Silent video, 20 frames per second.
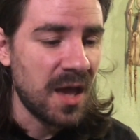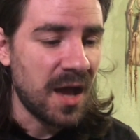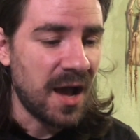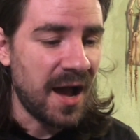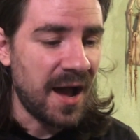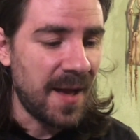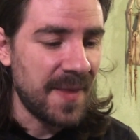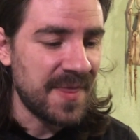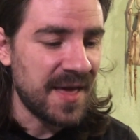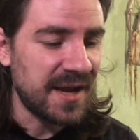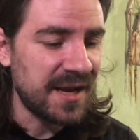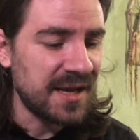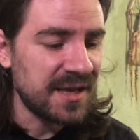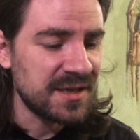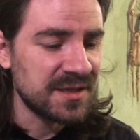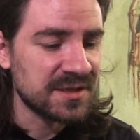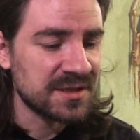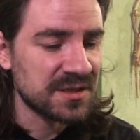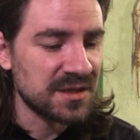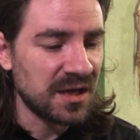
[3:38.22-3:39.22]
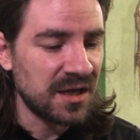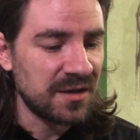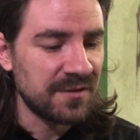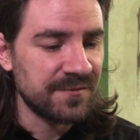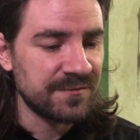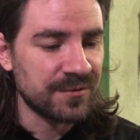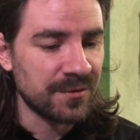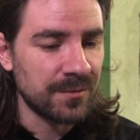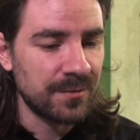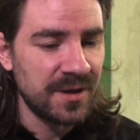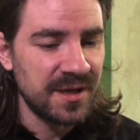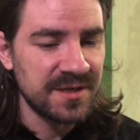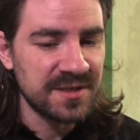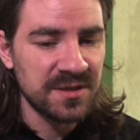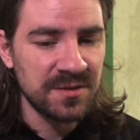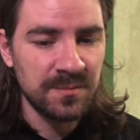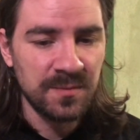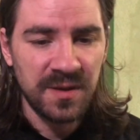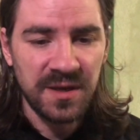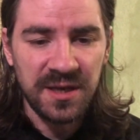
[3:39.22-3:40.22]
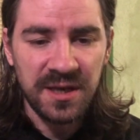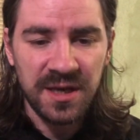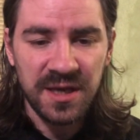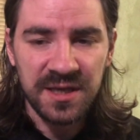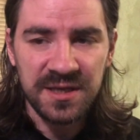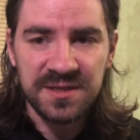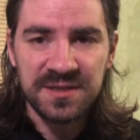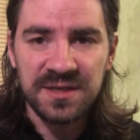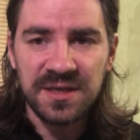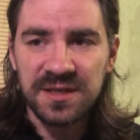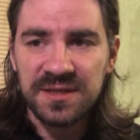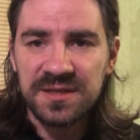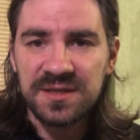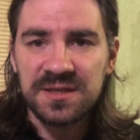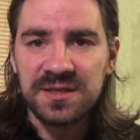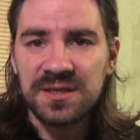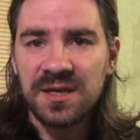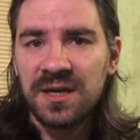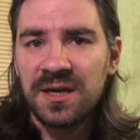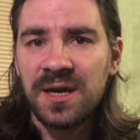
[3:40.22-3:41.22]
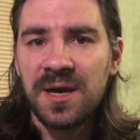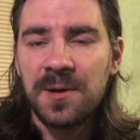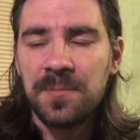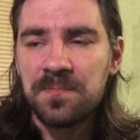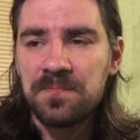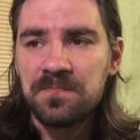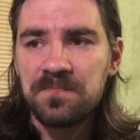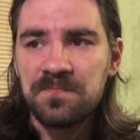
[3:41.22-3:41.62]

Uh, that is uh, for the reason being is that uh,